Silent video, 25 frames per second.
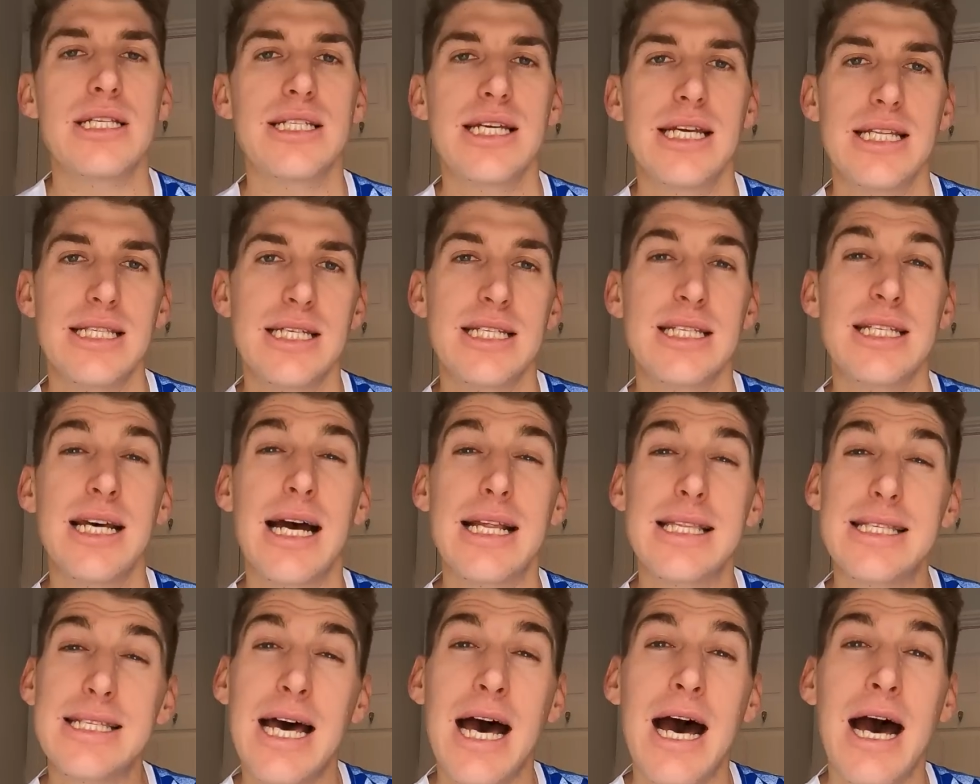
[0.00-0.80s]
to set
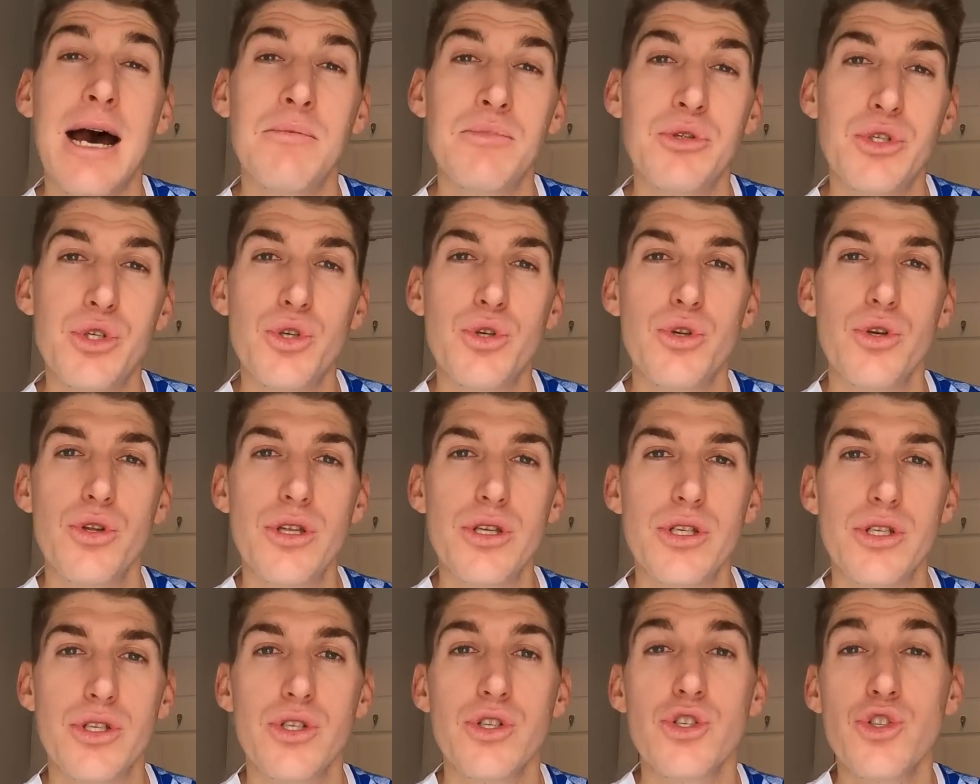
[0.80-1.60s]
aside time to do
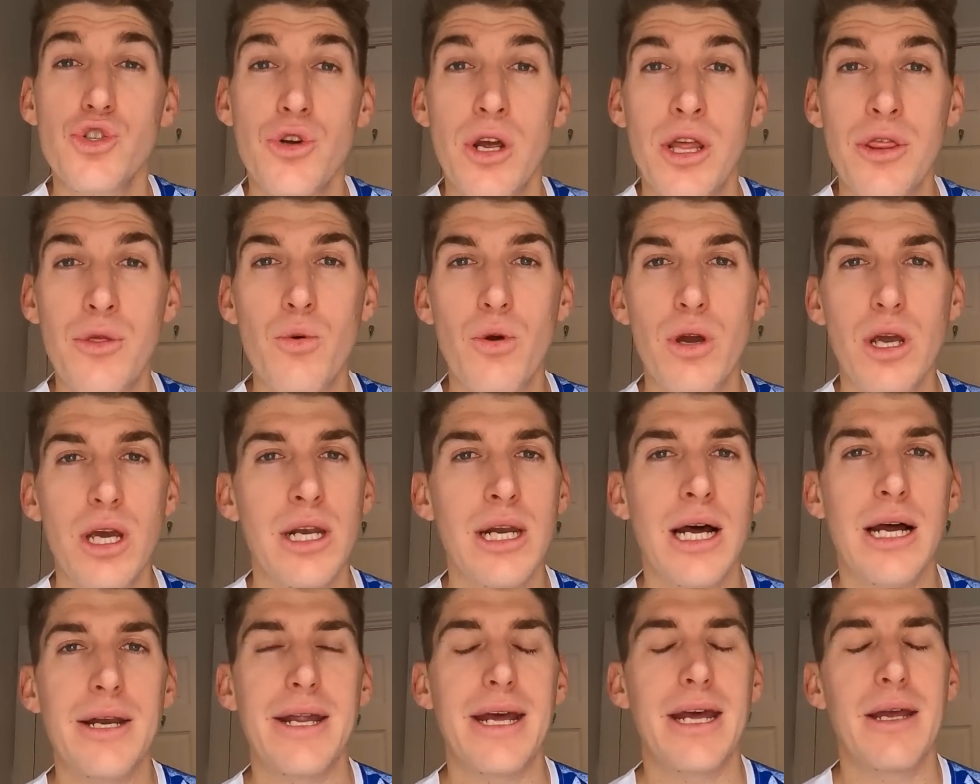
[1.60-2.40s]
this strength work
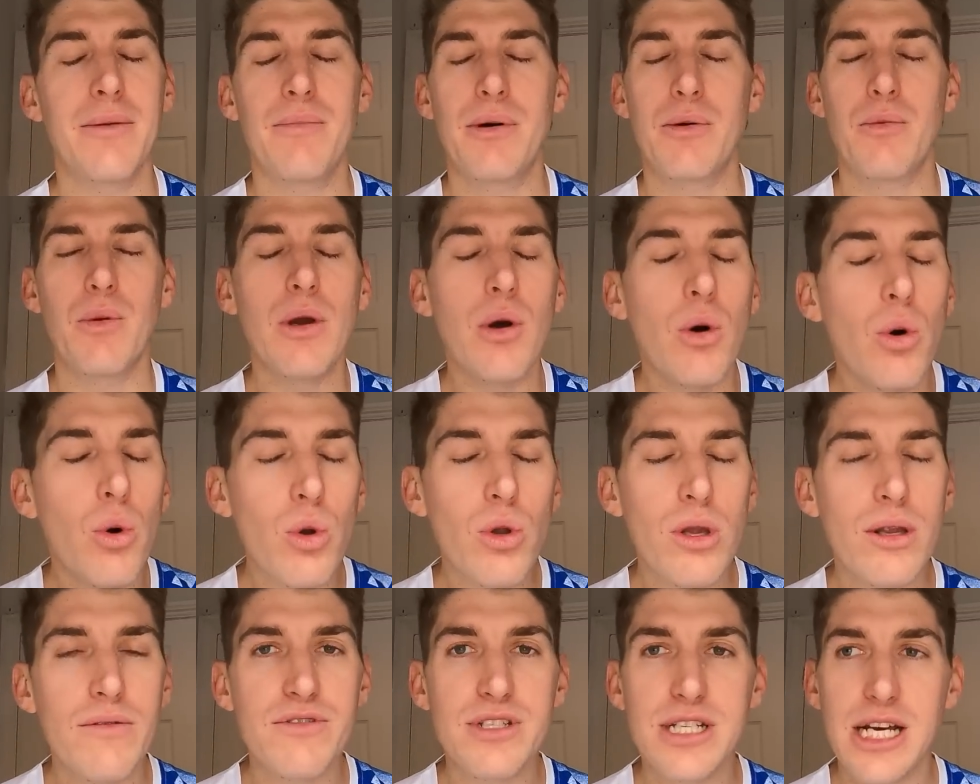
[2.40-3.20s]
in our day, but we
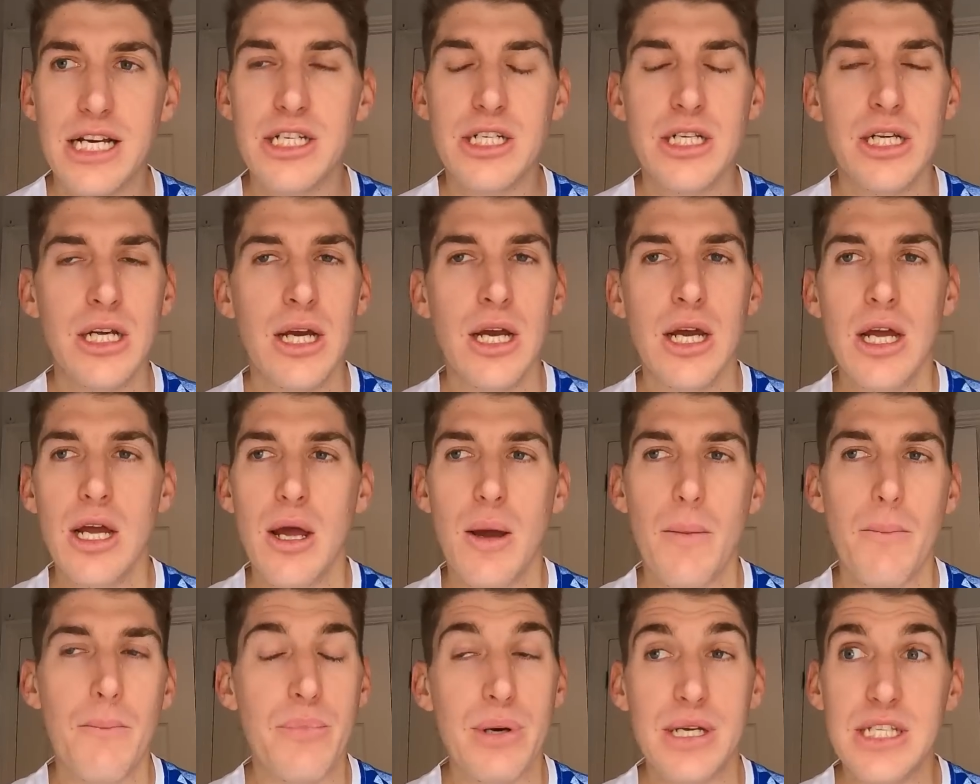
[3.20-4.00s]
all live such
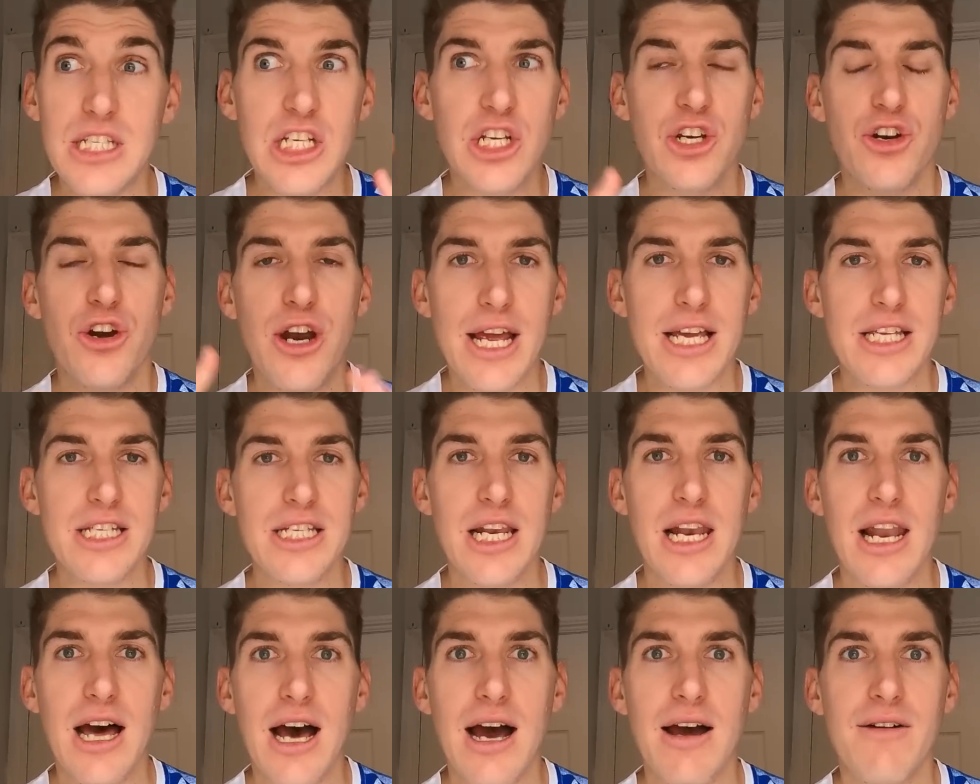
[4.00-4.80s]
busy,
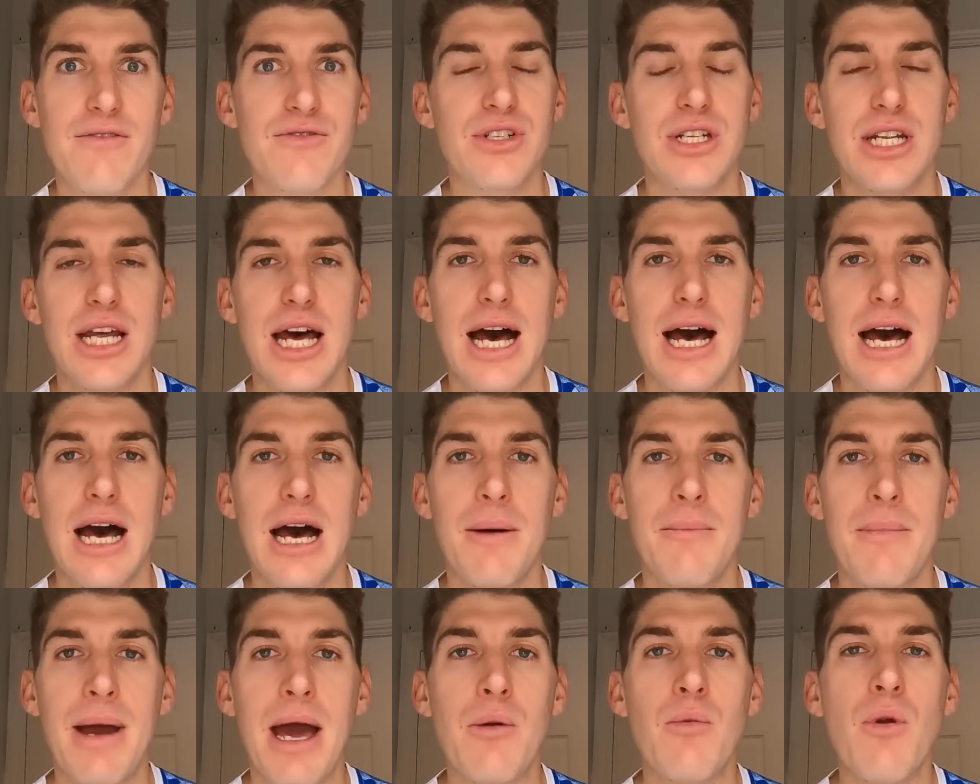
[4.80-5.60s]
crazy lives,
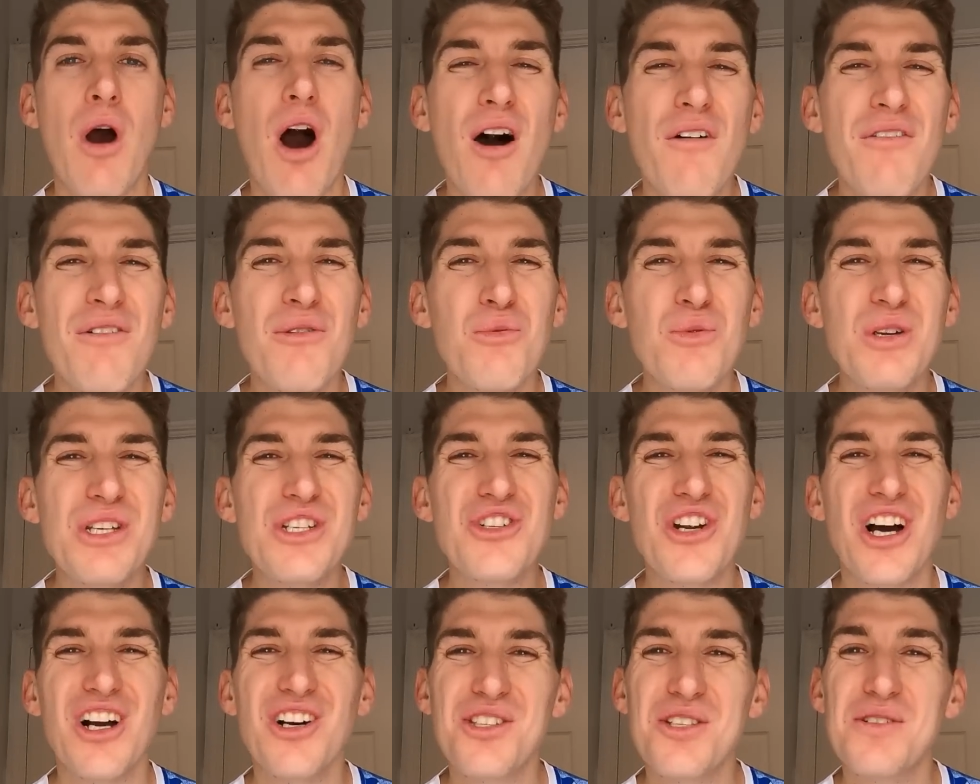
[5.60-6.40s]
and often we
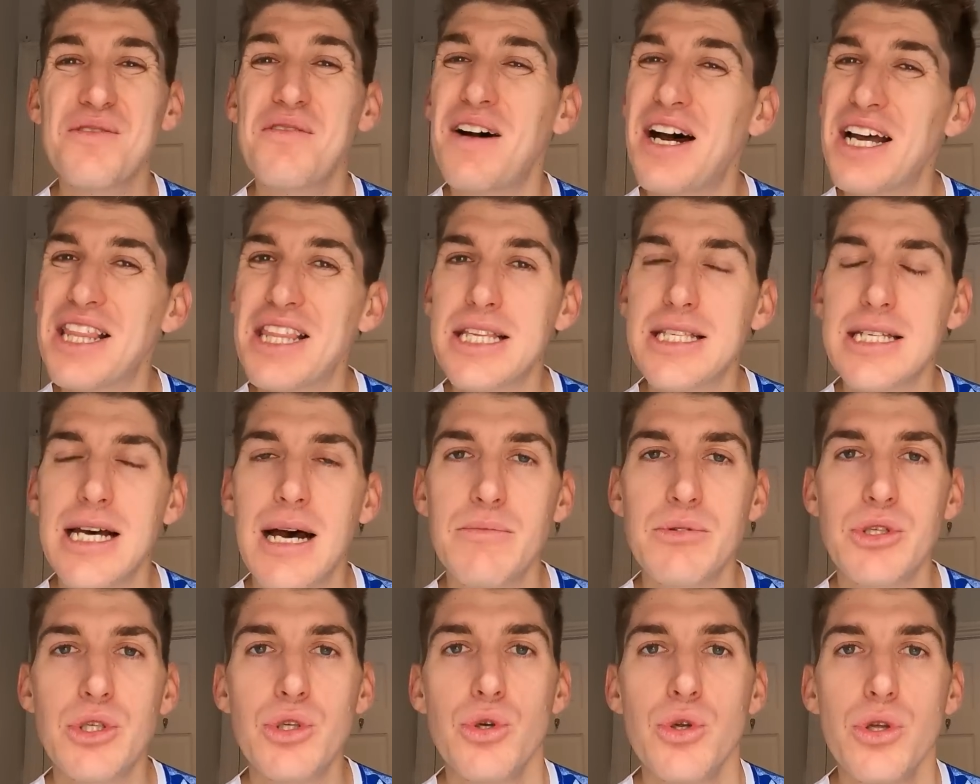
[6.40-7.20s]
struggle to find the
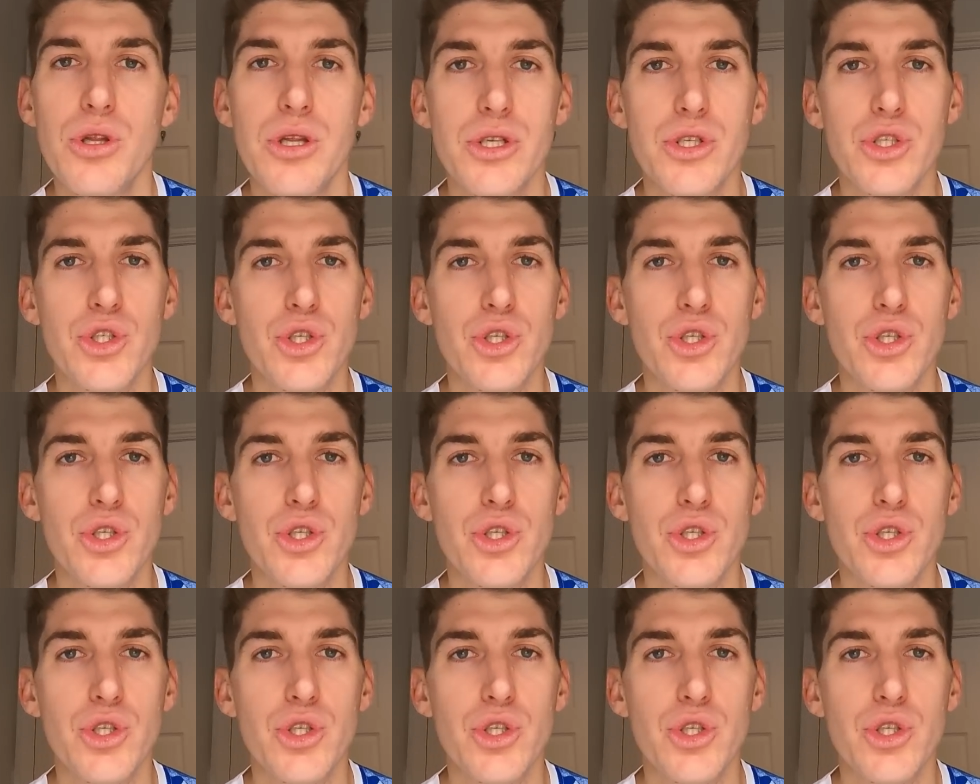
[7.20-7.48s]
time to do this.